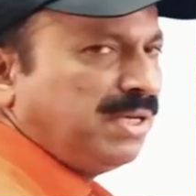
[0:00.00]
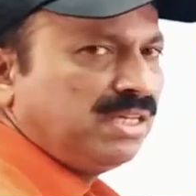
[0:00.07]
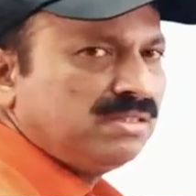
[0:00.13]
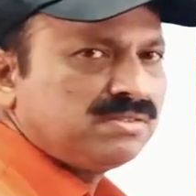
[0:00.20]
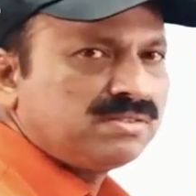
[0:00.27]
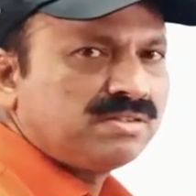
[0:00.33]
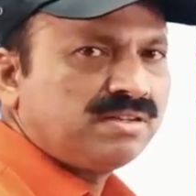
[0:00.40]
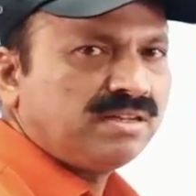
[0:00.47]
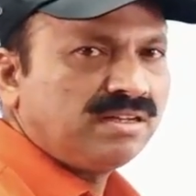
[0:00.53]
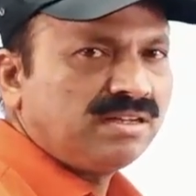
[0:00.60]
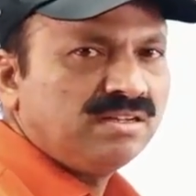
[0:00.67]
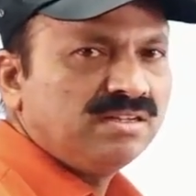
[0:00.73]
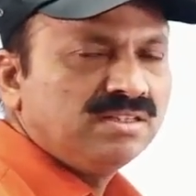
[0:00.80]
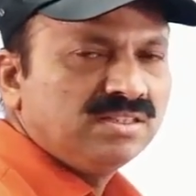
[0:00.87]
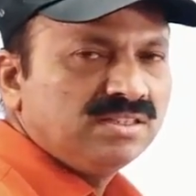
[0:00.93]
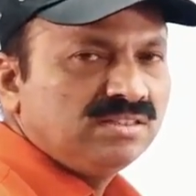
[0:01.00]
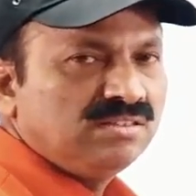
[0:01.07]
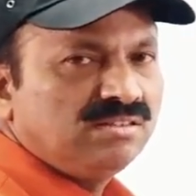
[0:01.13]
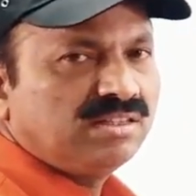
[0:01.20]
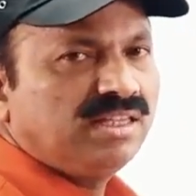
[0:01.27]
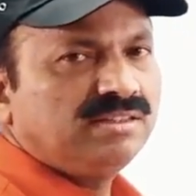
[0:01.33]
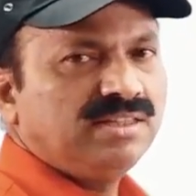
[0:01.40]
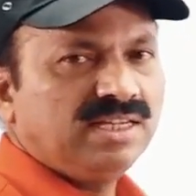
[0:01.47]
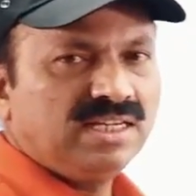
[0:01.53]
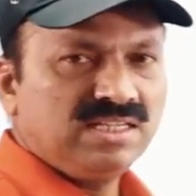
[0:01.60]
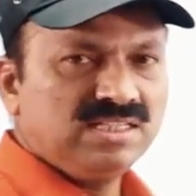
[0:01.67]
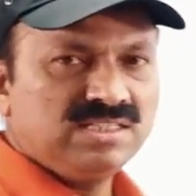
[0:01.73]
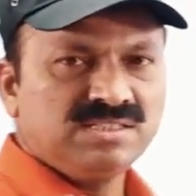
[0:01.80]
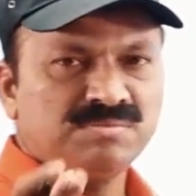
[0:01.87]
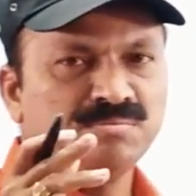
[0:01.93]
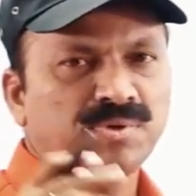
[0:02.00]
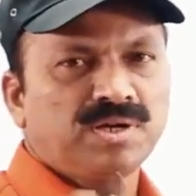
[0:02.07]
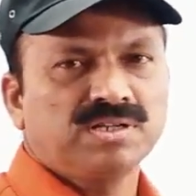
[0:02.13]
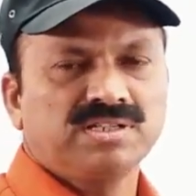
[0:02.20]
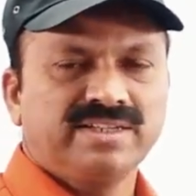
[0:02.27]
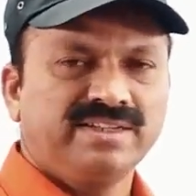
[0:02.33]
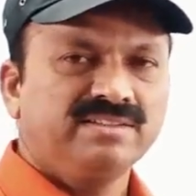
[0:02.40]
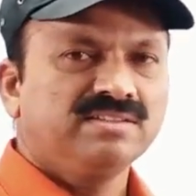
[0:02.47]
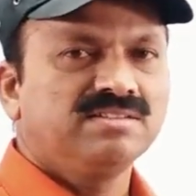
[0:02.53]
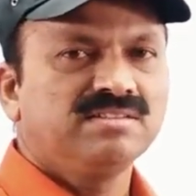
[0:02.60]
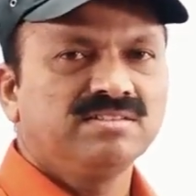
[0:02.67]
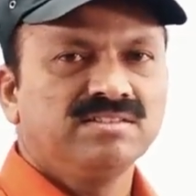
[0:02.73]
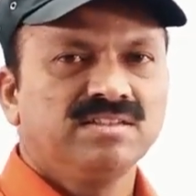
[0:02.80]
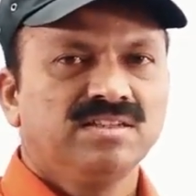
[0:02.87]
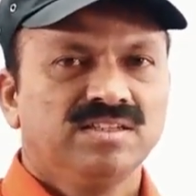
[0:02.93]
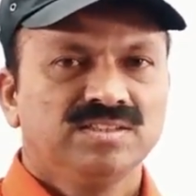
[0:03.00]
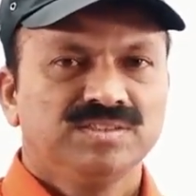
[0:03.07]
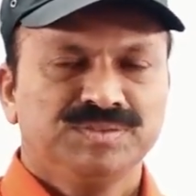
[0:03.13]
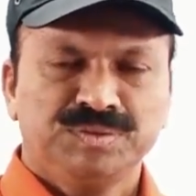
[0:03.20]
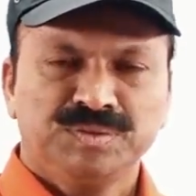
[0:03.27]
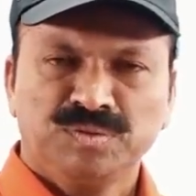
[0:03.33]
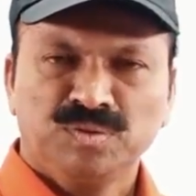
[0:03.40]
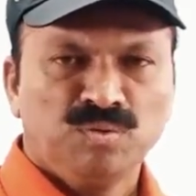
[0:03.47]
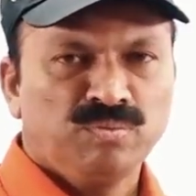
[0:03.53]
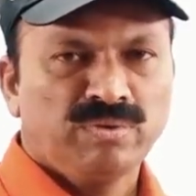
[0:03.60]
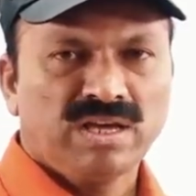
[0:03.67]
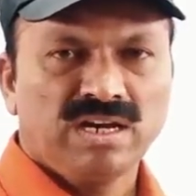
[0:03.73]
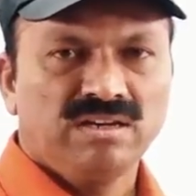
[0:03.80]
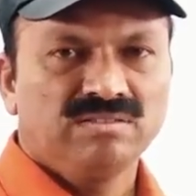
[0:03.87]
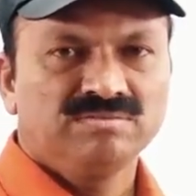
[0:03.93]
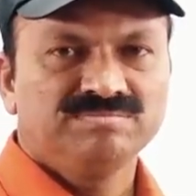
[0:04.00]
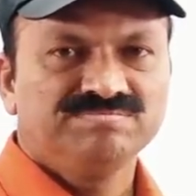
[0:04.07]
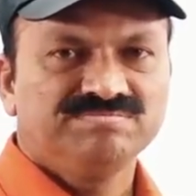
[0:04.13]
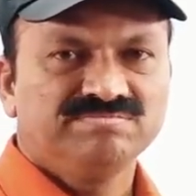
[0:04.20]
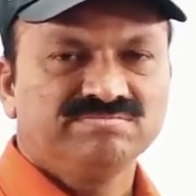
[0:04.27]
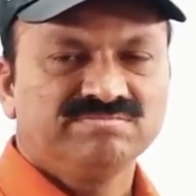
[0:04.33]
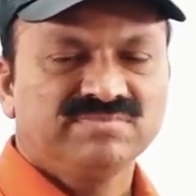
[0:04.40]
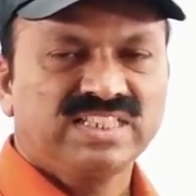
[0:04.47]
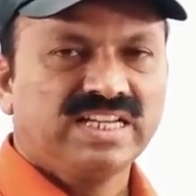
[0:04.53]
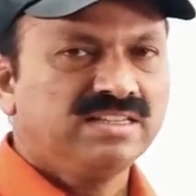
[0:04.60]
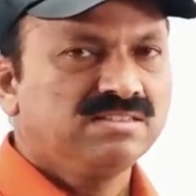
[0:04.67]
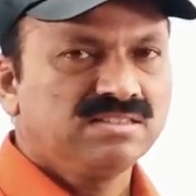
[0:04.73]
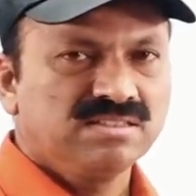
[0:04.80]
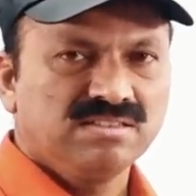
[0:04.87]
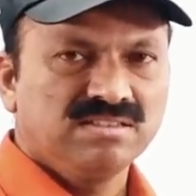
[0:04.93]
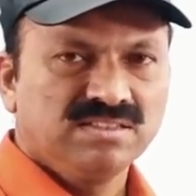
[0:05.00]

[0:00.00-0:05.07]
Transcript: history. Okay, that is important, you know well, right?